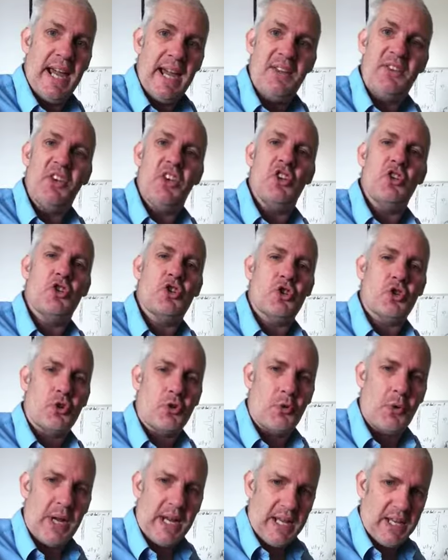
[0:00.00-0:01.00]
It
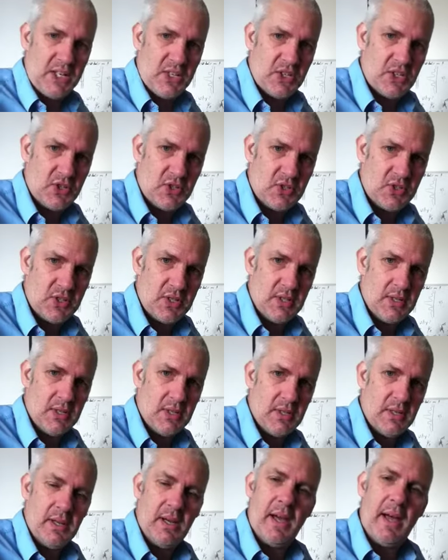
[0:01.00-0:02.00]
shrinks.
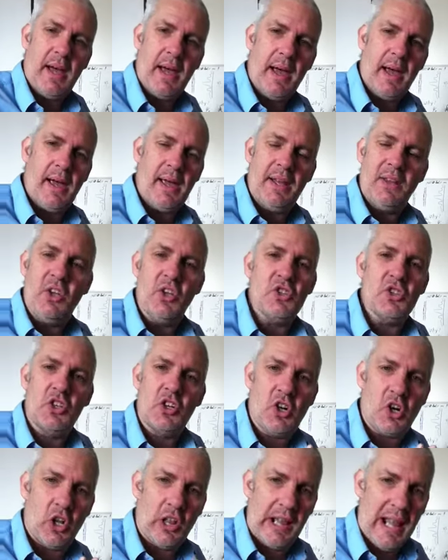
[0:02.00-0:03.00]
It
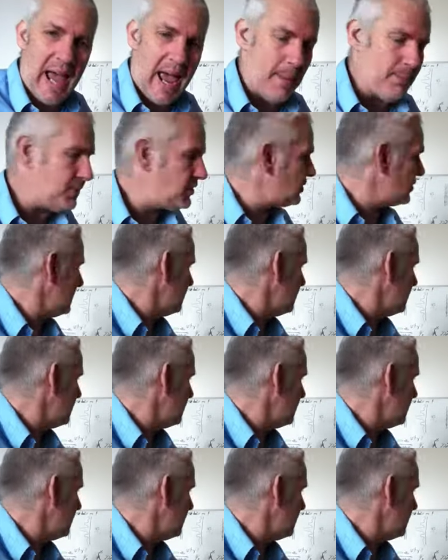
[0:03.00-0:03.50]
doesn't collapse.